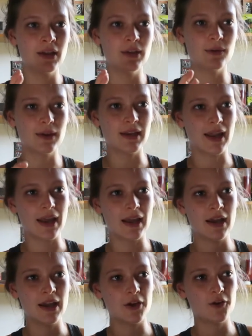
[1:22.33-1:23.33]
you can
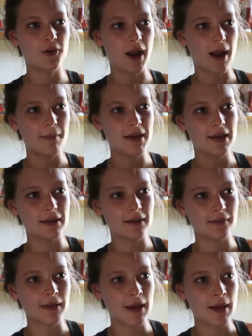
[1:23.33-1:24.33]
like cram in
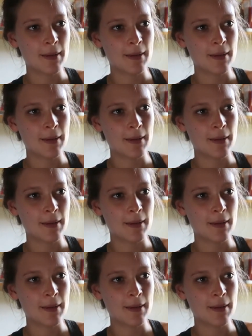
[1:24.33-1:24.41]
as